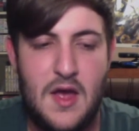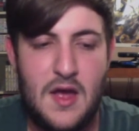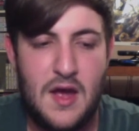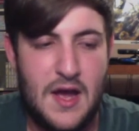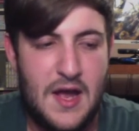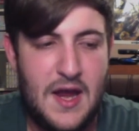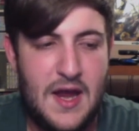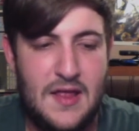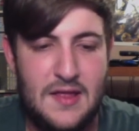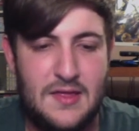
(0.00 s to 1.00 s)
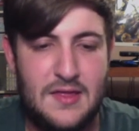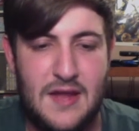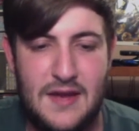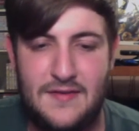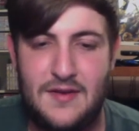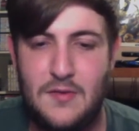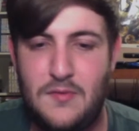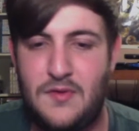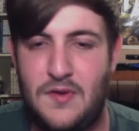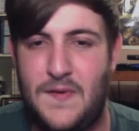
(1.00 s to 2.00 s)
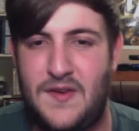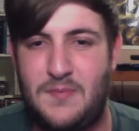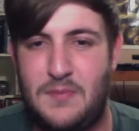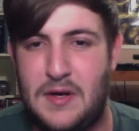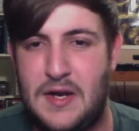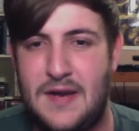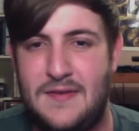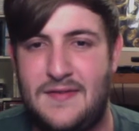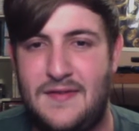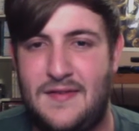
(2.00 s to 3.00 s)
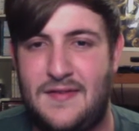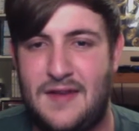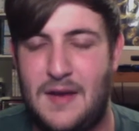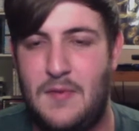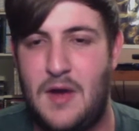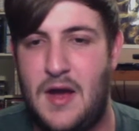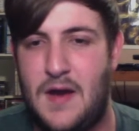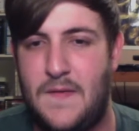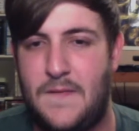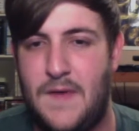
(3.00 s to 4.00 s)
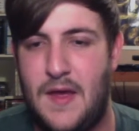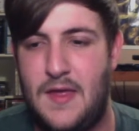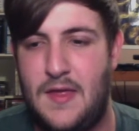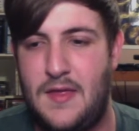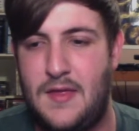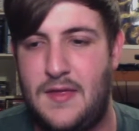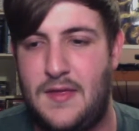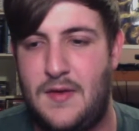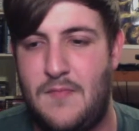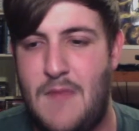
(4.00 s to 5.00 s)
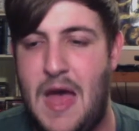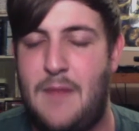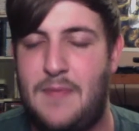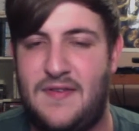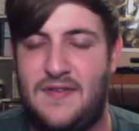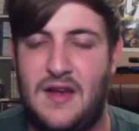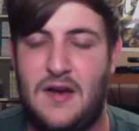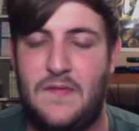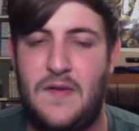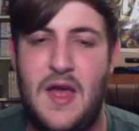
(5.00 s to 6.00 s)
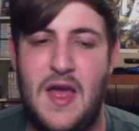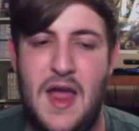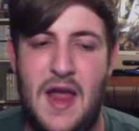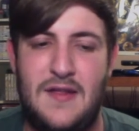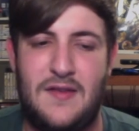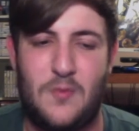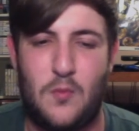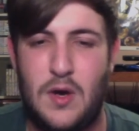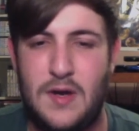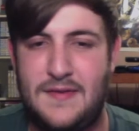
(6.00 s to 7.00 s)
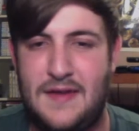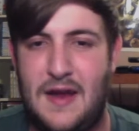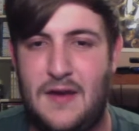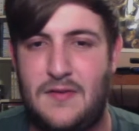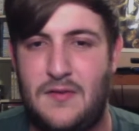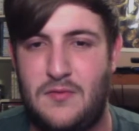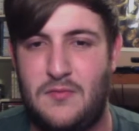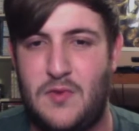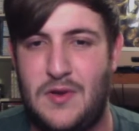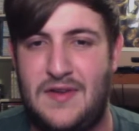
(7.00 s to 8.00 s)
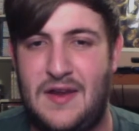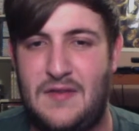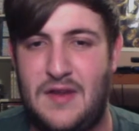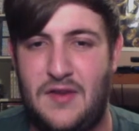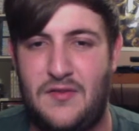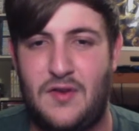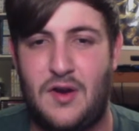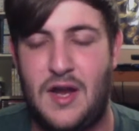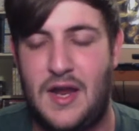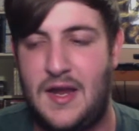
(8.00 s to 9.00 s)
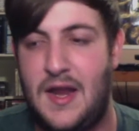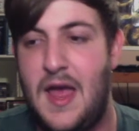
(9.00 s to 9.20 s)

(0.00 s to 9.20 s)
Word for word: Uh, it lets you sort of experience some of the map itself, and this one town, the one town that you start in,